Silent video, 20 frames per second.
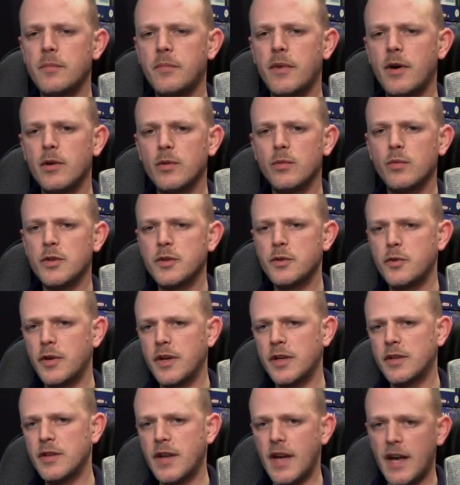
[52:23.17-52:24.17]
about what's
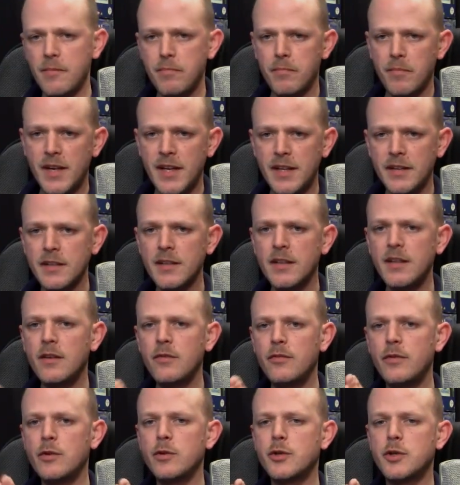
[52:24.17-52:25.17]
going to happen in the
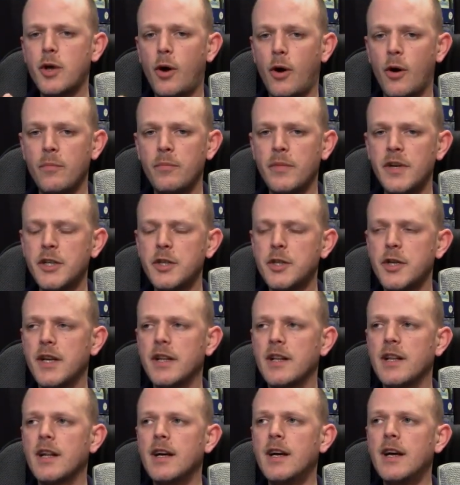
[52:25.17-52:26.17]
near future on my
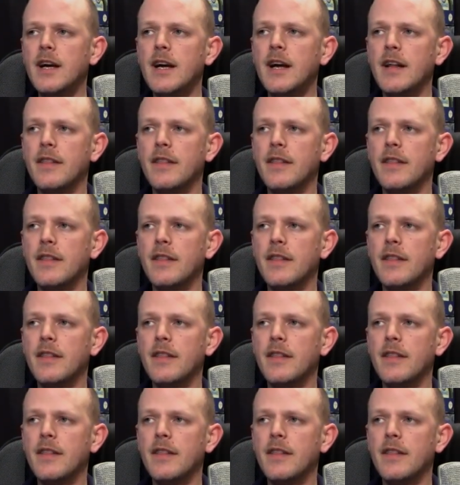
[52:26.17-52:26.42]
channel.